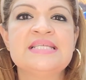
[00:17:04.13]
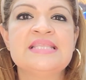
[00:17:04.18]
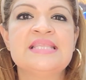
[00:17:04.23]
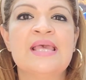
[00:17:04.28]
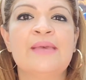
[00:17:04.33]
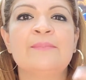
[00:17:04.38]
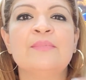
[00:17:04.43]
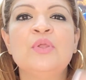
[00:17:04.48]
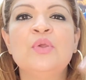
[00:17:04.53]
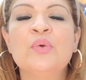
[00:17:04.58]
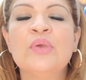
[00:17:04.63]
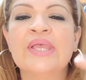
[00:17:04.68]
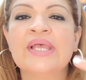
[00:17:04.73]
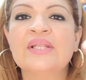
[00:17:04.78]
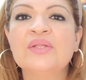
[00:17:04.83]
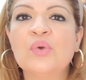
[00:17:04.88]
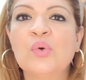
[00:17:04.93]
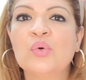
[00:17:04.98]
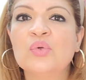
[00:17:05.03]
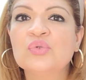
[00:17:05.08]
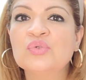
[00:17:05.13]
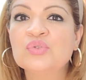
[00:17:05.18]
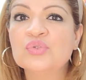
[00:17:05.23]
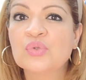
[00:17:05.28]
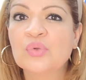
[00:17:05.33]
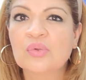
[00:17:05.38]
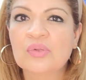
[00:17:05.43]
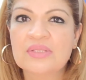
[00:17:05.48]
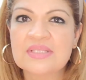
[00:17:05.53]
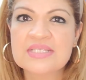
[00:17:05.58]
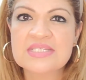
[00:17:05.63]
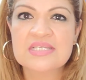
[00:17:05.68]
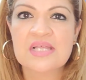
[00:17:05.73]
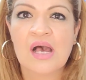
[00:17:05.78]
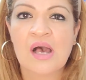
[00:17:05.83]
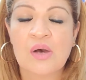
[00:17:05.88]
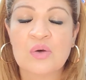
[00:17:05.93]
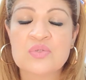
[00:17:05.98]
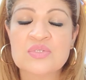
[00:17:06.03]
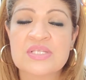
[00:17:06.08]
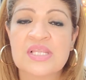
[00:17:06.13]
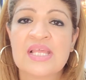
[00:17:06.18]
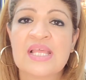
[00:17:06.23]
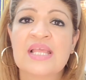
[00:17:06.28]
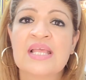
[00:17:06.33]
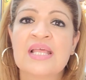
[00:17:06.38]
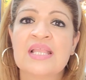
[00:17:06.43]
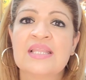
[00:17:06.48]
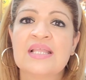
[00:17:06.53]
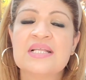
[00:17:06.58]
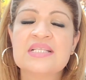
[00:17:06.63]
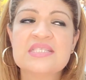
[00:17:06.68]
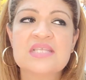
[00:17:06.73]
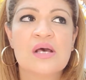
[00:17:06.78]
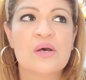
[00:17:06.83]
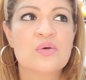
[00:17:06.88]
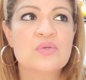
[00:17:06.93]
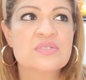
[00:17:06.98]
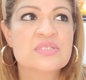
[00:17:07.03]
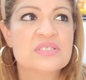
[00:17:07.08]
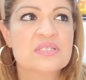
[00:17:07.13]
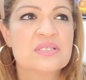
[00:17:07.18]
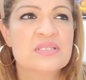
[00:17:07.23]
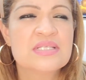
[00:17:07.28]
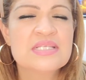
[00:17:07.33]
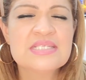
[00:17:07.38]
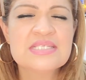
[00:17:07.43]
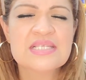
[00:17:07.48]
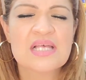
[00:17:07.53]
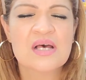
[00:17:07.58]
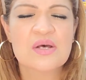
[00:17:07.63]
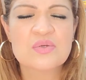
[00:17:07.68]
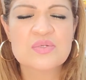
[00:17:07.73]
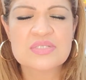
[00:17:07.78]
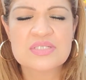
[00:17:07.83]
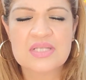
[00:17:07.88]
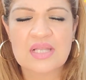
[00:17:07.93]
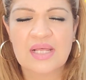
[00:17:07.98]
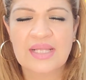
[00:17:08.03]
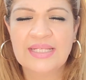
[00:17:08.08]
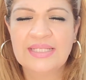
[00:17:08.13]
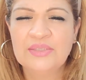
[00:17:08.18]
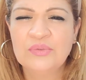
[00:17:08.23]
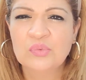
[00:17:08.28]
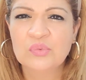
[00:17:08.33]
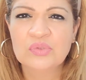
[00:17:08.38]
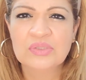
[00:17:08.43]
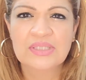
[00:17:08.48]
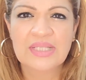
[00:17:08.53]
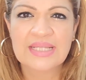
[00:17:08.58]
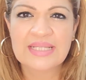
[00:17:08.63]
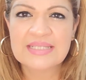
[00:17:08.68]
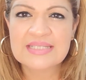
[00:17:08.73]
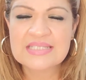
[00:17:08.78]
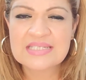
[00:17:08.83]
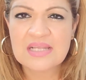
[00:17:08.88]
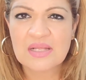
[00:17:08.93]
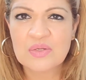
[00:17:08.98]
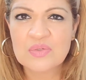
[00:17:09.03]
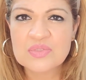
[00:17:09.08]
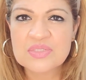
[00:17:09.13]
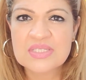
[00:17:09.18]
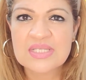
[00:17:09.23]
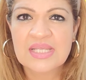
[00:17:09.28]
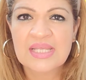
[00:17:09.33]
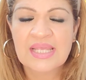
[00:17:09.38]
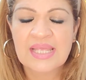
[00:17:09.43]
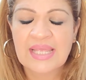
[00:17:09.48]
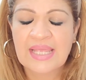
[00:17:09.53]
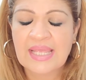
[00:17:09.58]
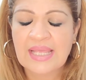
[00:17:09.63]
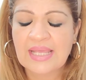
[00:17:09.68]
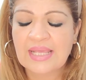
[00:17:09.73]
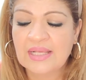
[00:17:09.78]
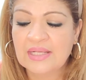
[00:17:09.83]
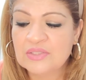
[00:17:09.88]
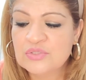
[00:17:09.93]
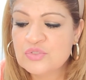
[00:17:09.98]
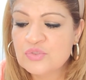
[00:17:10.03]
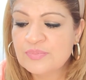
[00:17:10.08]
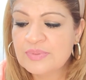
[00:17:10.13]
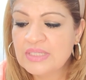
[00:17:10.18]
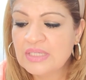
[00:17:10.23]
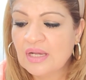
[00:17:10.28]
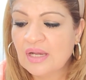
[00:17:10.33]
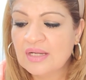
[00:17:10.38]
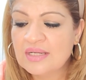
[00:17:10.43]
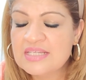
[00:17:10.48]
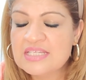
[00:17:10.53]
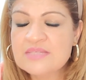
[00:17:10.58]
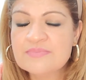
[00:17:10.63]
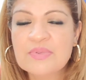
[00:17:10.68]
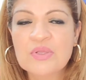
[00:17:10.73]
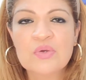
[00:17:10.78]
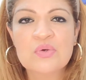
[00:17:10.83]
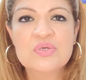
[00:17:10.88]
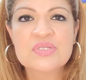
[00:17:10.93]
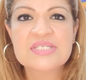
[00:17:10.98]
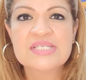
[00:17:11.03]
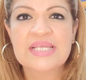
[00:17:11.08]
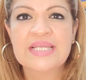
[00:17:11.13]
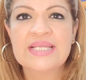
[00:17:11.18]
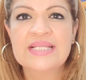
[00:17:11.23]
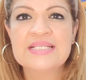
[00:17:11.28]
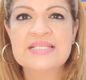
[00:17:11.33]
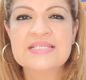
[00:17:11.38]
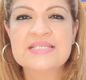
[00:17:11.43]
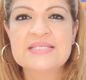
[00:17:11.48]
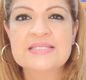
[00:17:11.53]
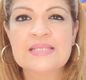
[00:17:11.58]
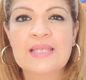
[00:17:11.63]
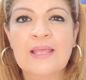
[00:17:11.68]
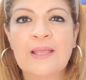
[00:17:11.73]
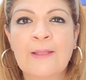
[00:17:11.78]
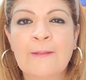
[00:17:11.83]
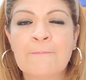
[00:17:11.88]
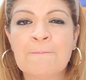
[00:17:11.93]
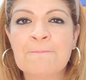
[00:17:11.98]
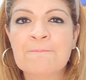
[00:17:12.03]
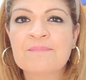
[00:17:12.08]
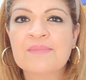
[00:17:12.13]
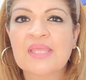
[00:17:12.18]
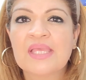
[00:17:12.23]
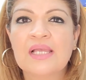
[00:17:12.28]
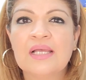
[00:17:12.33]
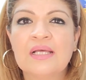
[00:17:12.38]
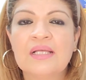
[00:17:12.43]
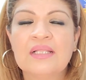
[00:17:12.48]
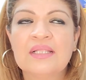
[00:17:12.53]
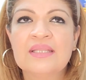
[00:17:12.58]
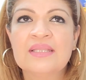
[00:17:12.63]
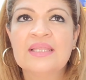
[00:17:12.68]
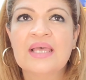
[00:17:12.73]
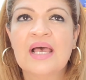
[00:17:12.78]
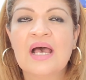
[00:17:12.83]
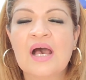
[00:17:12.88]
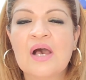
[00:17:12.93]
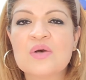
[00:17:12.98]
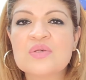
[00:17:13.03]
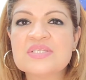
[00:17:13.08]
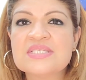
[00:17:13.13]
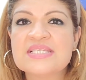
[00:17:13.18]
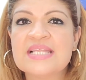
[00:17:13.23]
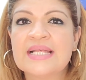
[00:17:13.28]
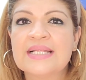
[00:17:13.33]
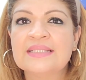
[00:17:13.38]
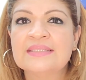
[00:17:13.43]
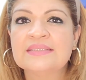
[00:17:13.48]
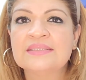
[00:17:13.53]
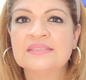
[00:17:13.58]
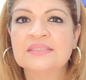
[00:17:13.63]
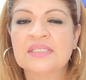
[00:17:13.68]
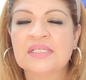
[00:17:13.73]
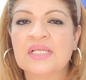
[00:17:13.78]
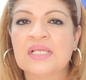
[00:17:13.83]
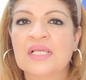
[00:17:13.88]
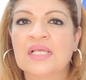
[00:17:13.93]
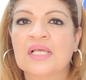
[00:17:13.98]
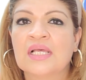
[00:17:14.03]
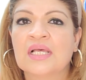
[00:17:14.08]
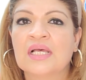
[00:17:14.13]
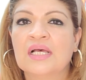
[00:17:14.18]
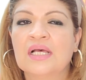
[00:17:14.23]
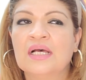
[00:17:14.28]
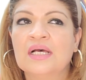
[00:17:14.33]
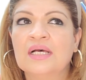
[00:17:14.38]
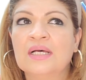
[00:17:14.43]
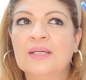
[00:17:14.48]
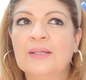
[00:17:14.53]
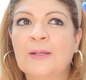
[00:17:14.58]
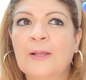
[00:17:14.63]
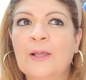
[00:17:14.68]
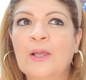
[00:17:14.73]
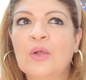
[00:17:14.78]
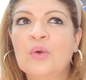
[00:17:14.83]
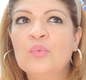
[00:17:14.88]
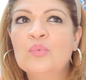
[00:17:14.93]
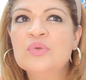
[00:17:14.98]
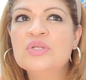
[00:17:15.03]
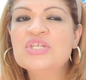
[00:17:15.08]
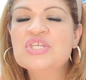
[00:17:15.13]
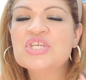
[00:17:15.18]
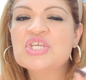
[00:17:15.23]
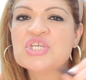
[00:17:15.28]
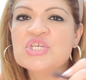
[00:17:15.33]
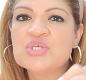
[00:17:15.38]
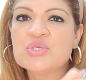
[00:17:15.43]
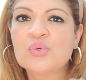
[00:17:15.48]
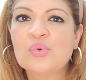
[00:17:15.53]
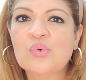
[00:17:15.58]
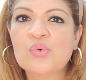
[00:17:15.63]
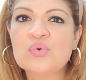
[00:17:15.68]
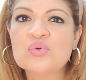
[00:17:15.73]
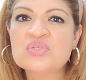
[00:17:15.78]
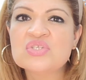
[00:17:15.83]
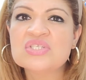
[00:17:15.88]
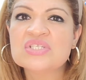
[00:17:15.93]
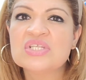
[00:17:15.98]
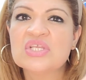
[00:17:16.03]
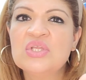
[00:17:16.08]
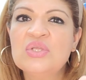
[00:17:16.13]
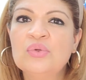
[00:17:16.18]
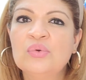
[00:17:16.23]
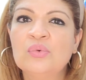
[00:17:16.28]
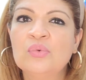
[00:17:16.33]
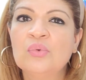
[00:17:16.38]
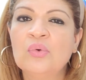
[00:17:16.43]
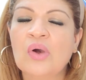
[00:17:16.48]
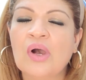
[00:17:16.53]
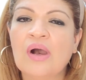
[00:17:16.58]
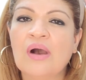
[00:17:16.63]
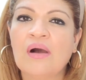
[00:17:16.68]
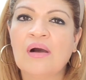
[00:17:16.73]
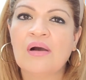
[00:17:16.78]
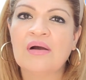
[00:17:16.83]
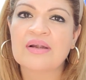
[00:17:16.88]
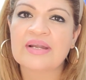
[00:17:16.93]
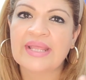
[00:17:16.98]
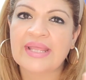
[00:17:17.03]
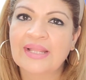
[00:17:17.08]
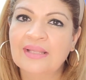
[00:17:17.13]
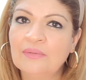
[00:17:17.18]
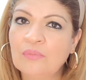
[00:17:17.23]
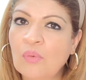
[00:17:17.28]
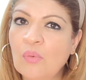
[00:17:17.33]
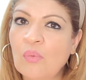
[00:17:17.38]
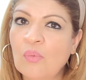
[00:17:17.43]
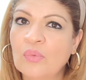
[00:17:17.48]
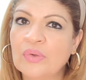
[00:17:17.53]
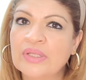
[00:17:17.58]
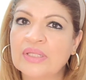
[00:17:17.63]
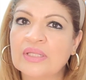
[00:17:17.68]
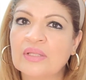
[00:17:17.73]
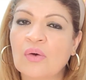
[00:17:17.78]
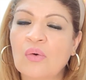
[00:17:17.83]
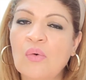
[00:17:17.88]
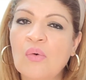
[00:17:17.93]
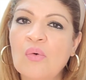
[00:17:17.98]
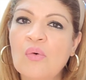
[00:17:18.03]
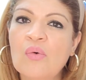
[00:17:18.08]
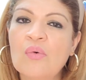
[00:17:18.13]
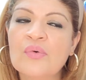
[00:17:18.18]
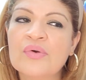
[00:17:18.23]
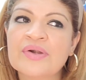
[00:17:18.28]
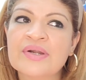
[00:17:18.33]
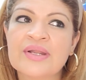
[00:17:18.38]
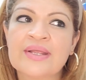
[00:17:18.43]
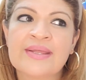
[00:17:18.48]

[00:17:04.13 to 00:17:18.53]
them, you can't control this house. This house, I don't like this house, to be honest, because it's the house that will shows you are alone, or